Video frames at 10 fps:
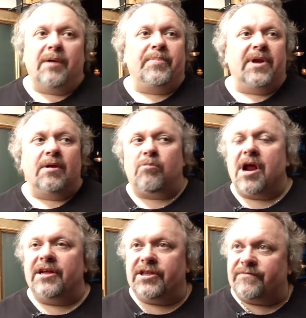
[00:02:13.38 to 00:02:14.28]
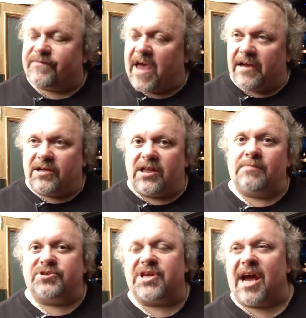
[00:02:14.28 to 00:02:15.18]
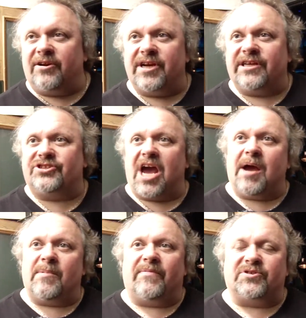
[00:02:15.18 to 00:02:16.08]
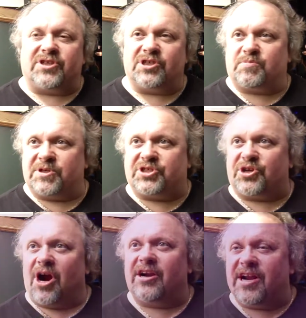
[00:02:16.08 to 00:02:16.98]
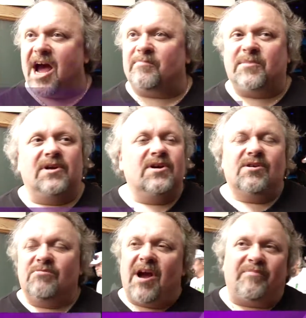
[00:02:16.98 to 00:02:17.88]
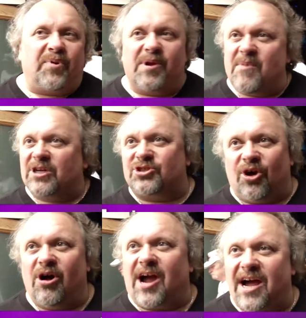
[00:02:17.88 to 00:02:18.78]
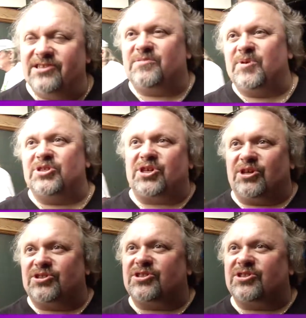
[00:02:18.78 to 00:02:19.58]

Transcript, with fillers: I've been running the fan club Saturday Jam ever since we started up. We have pretty much all kinds of musical